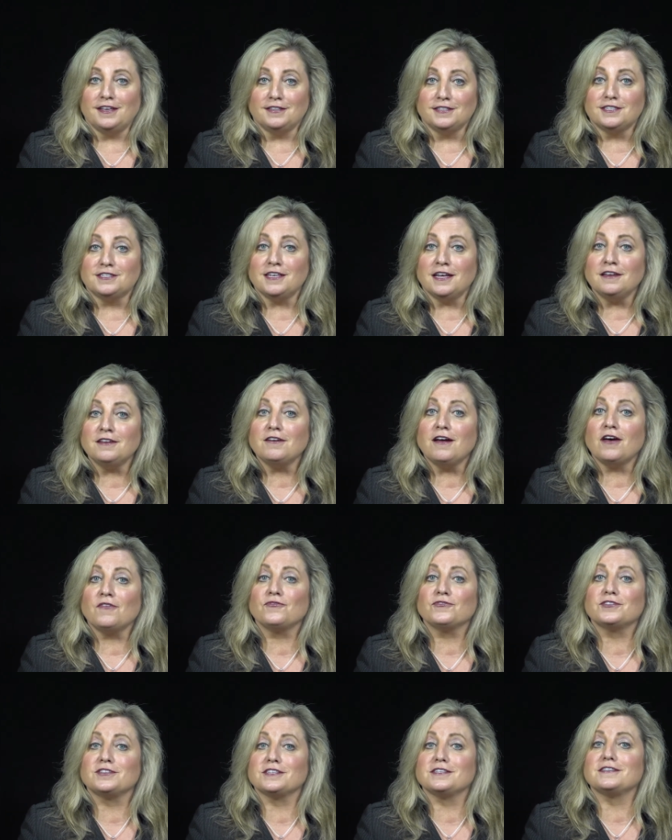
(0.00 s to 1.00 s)
Senate
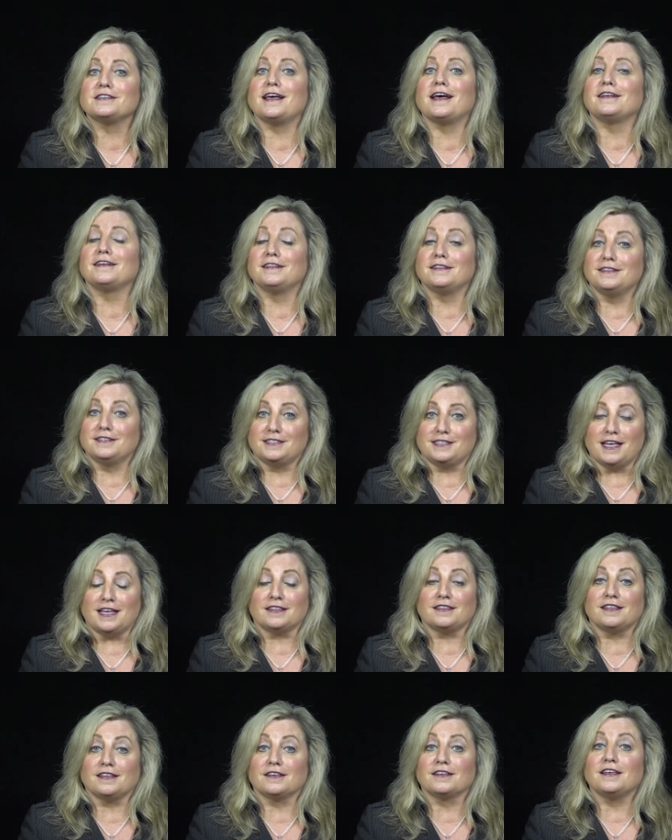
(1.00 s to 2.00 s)
offices and
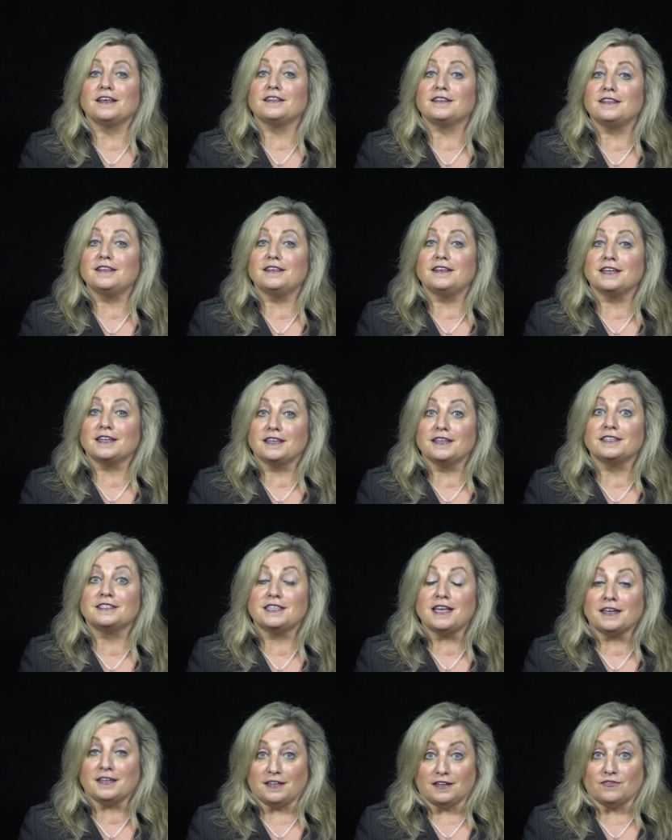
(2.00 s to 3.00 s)
at the
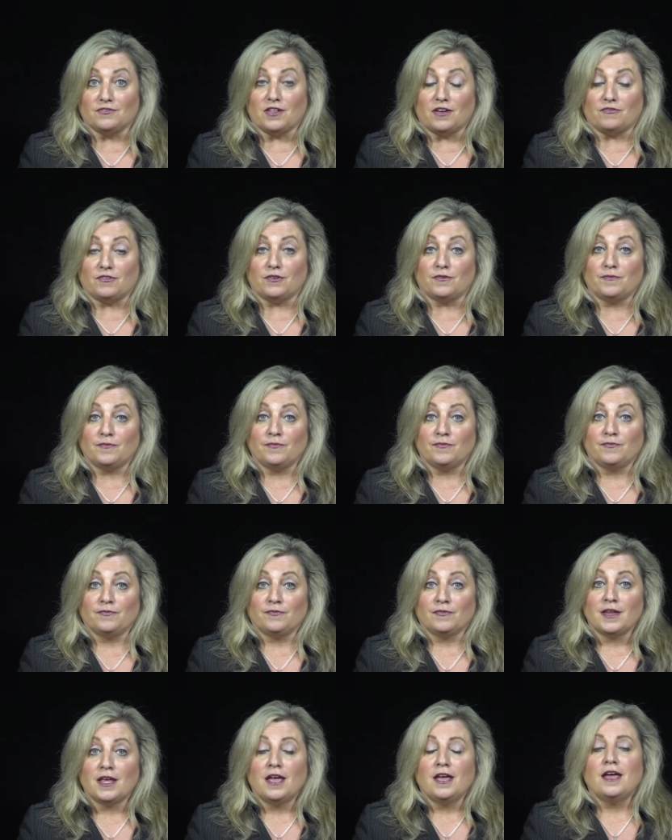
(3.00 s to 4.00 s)
executive level.
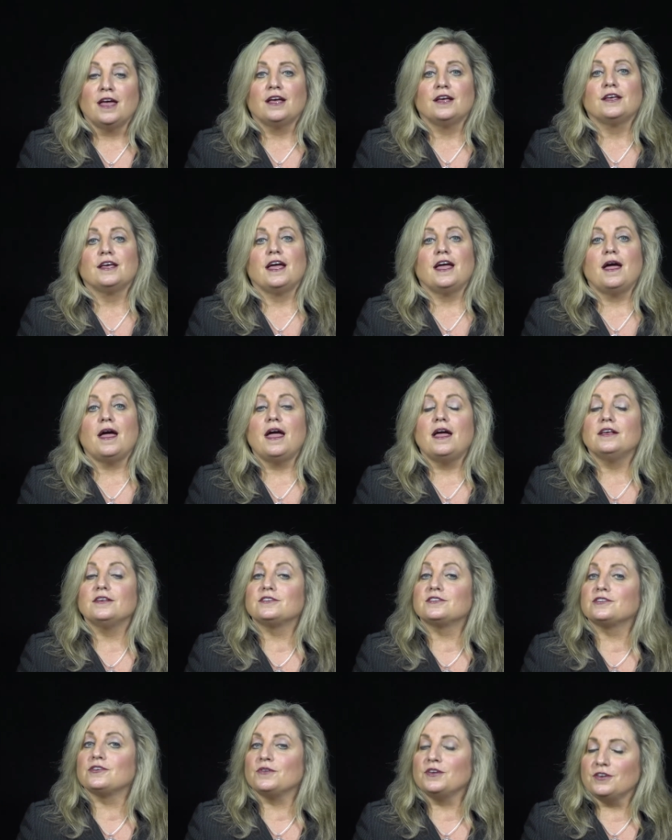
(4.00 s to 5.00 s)

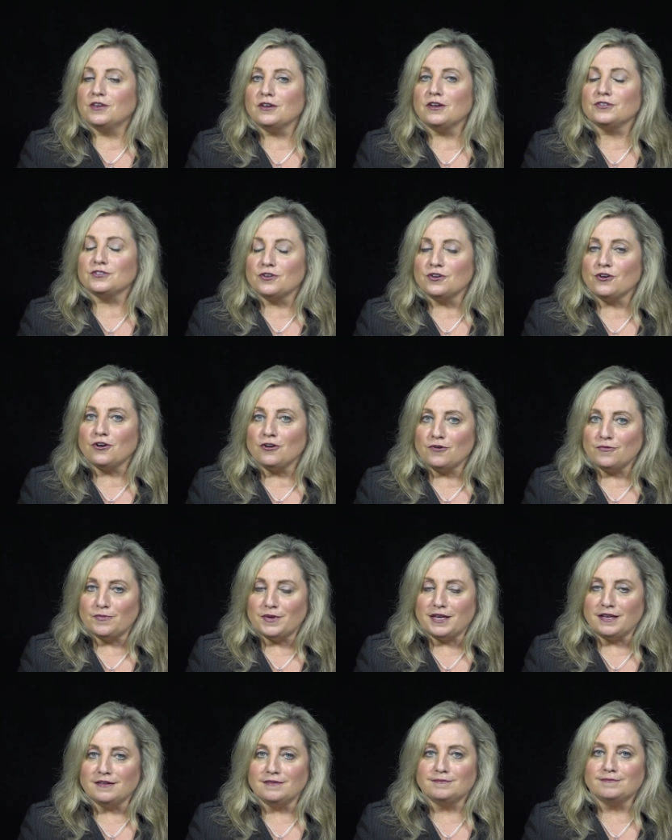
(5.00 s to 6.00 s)
So he could also hurt
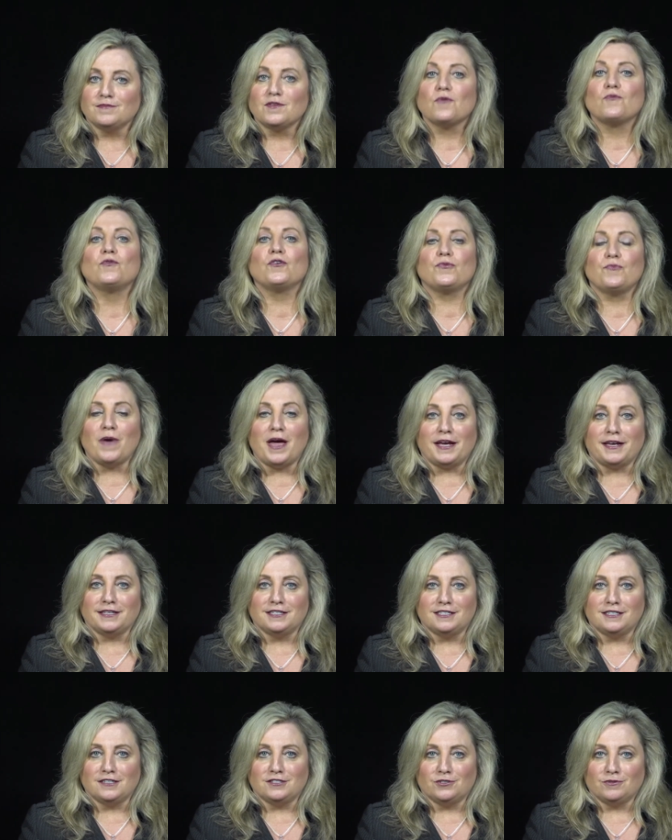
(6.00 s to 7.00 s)
me with my
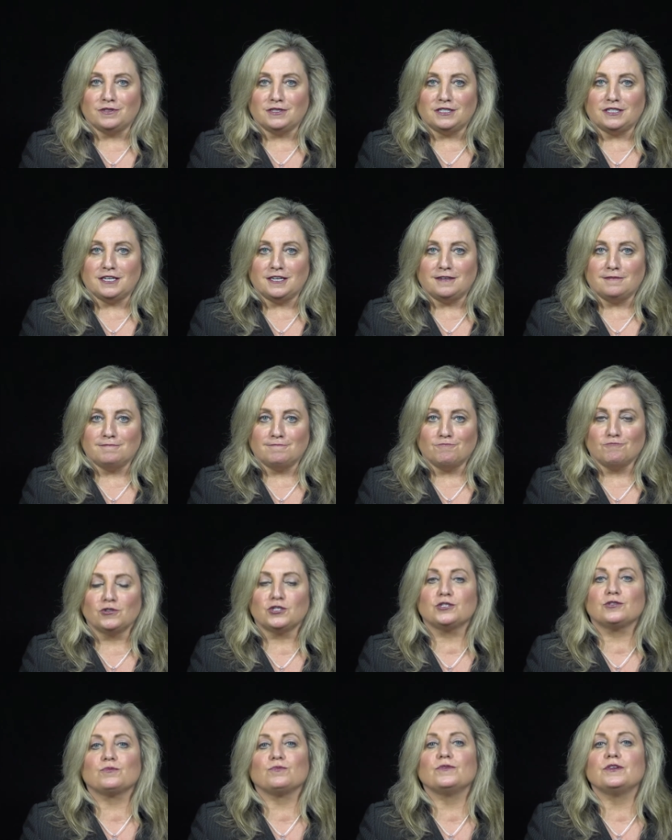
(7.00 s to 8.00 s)
constituency,
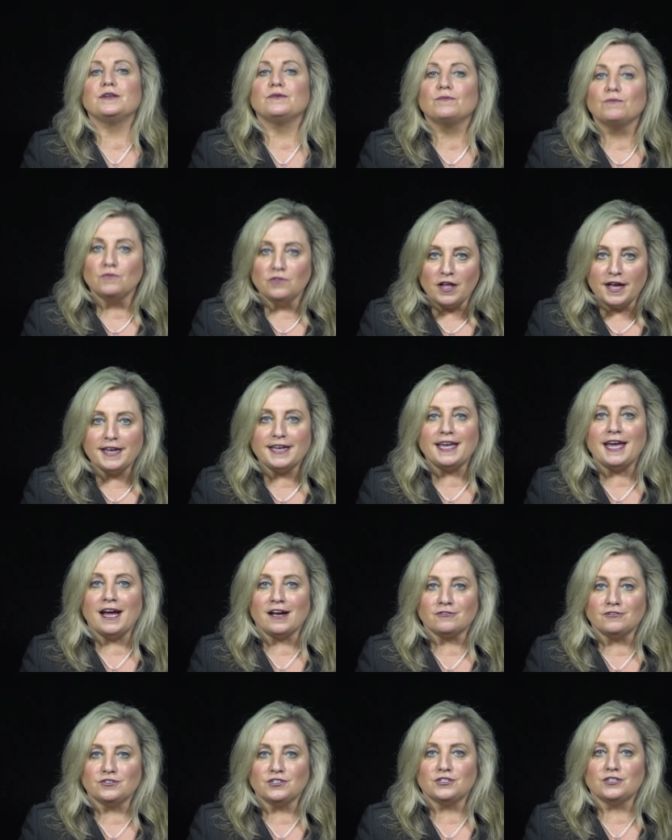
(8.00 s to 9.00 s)
which, like
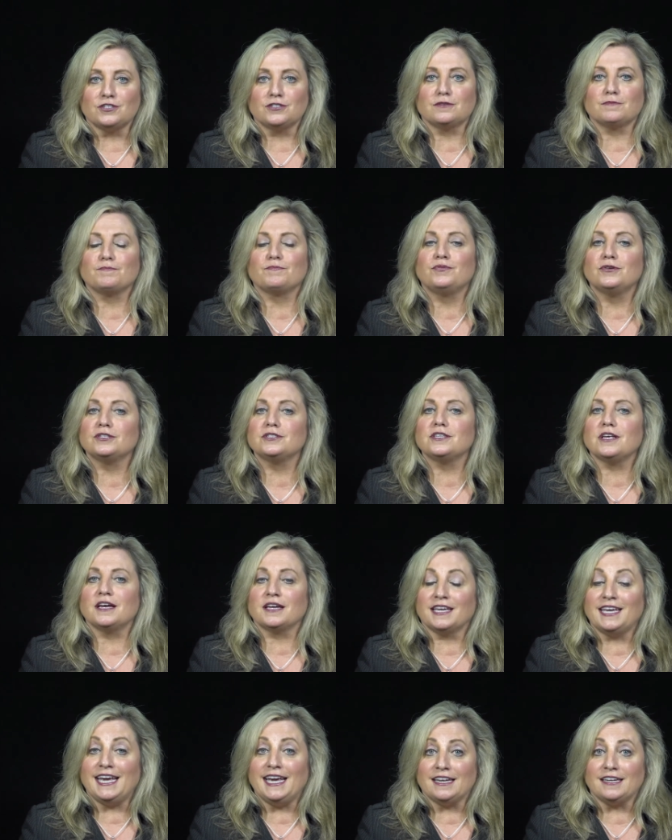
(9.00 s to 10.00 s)
actresses, puts a
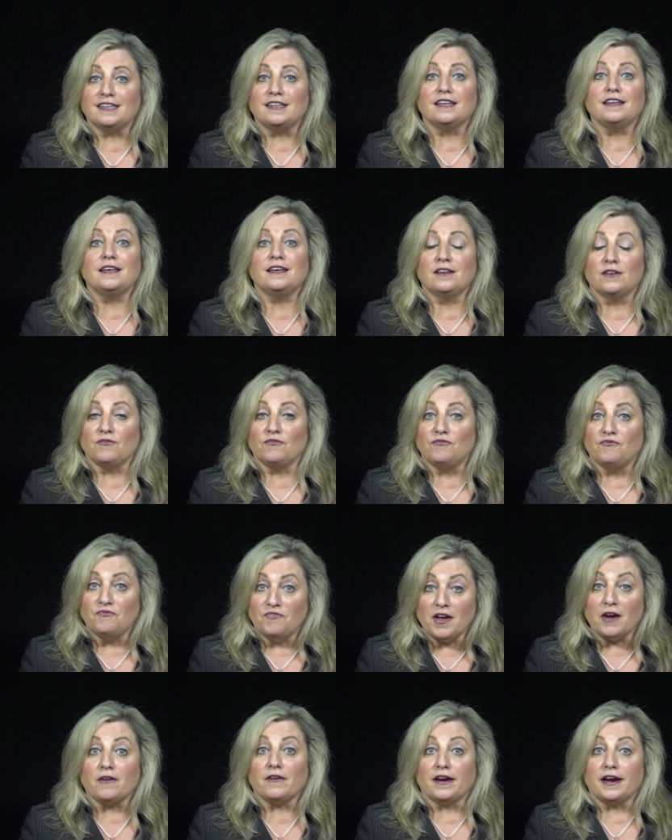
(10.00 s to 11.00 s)
candidate in a
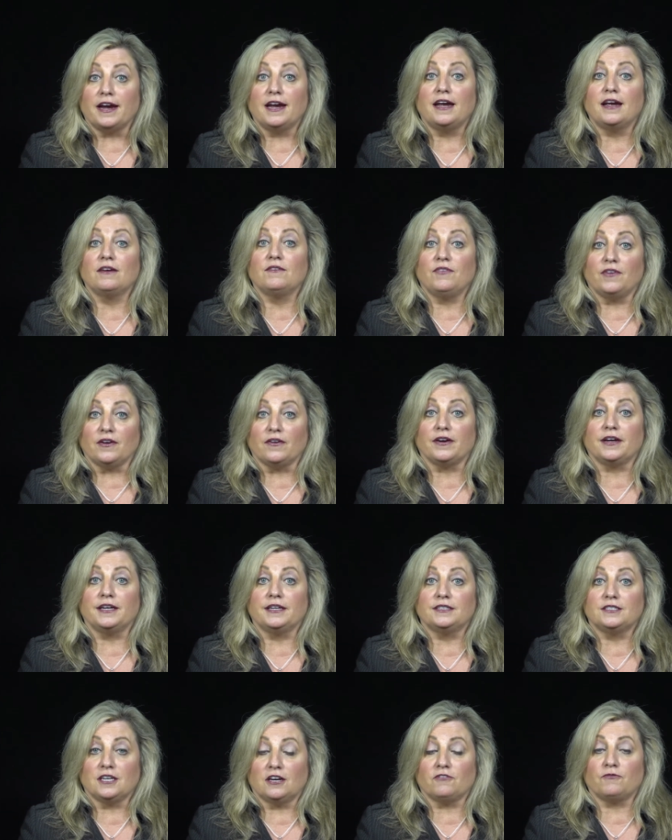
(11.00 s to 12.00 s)
very, very
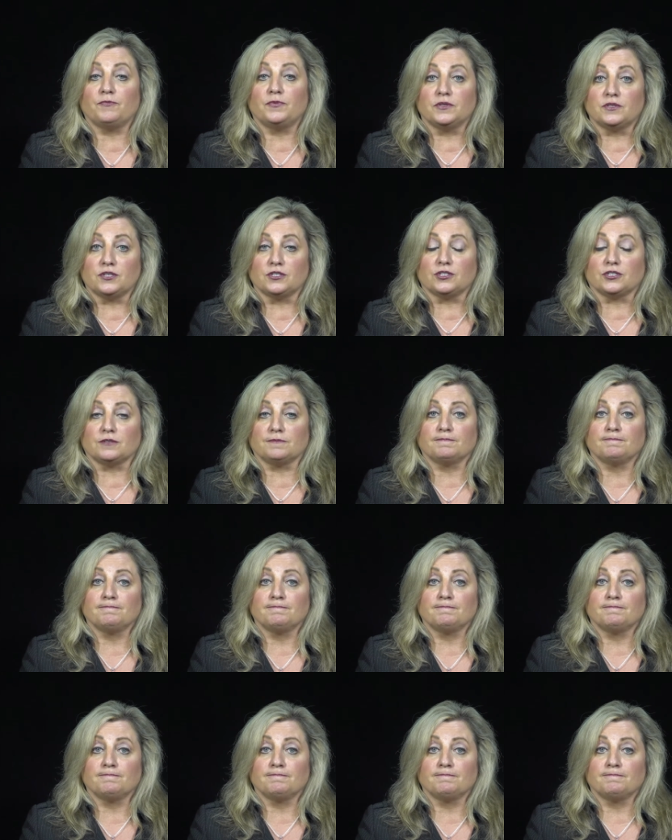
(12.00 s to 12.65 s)
tough position.